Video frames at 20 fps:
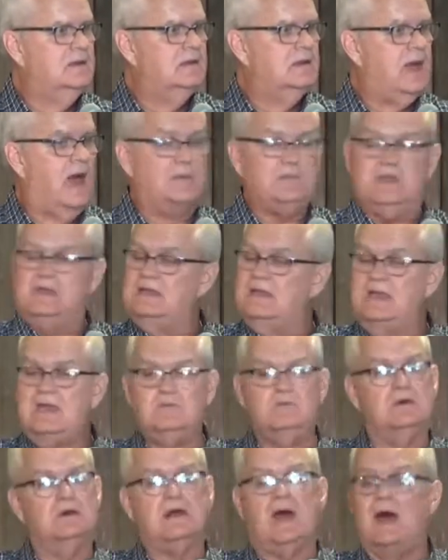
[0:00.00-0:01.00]
I mean,
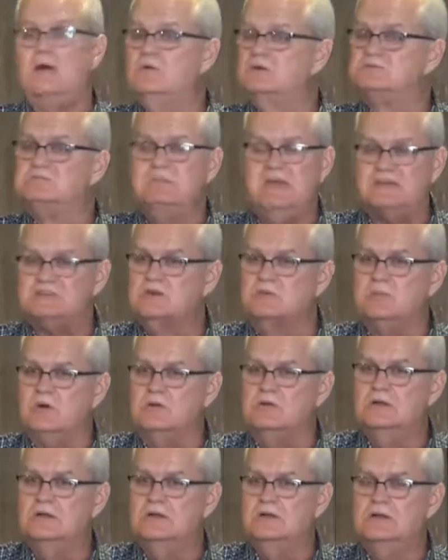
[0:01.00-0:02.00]
I was
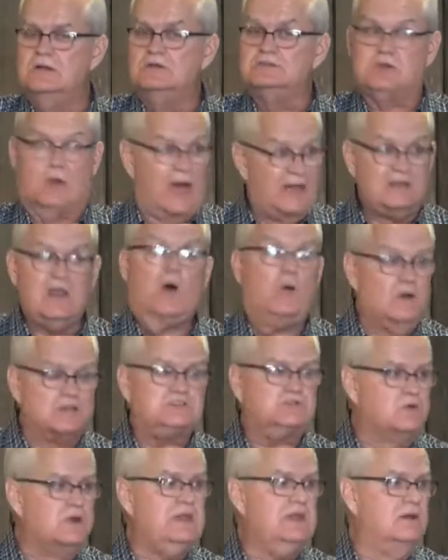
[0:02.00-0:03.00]
miserable. So I know
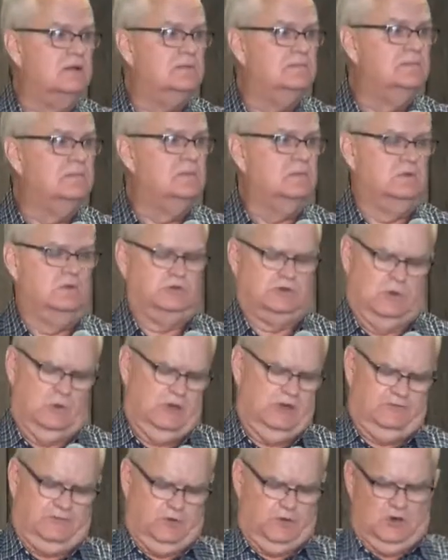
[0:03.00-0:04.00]
it's real. He's away.
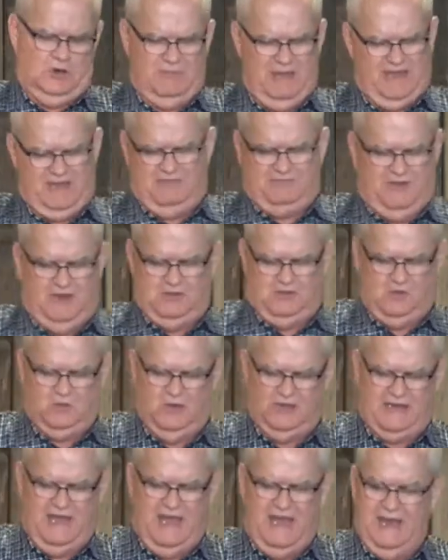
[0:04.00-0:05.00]
If you're a man of faith, you
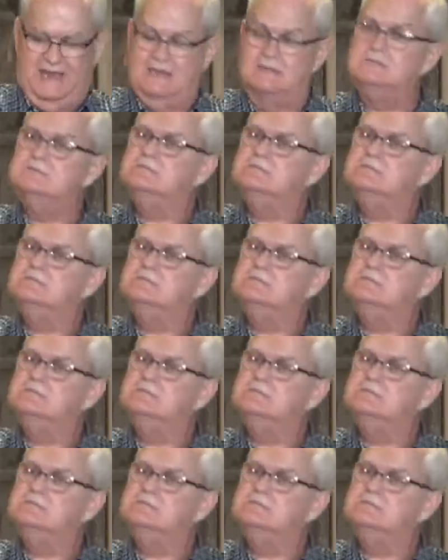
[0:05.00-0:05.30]
wouldn't have had it.